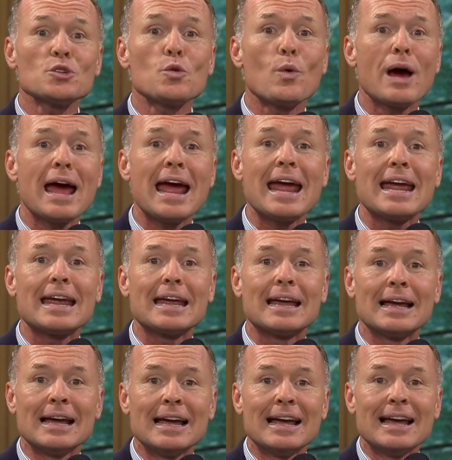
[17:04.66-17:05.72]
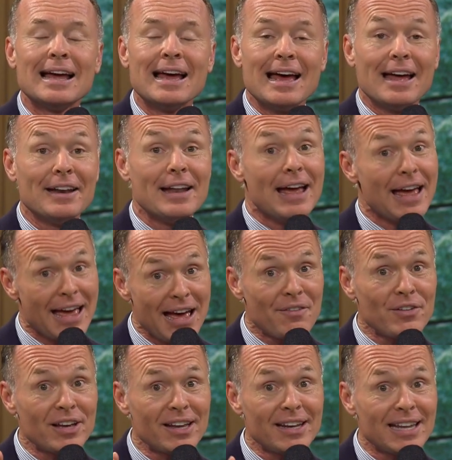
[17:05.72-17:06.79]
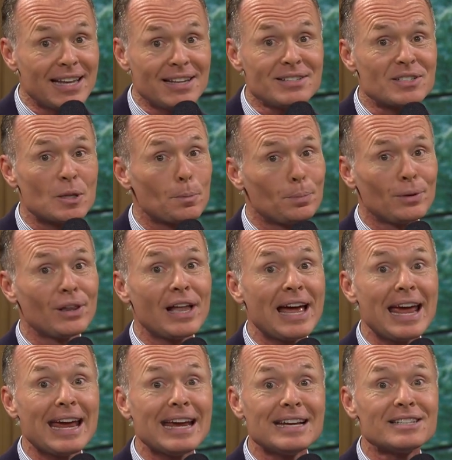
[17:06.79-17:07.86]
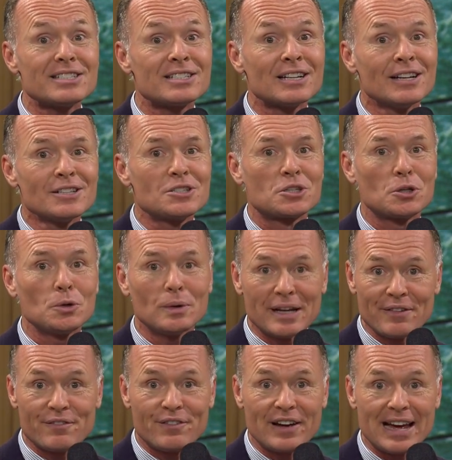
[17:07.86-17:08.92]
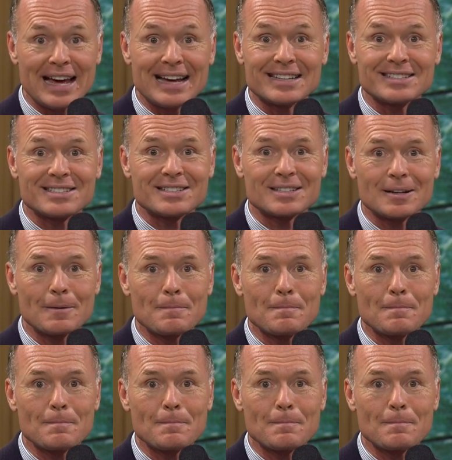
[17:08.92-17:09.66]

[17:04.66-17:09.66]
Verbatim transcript: away, and heaven is the place to invest.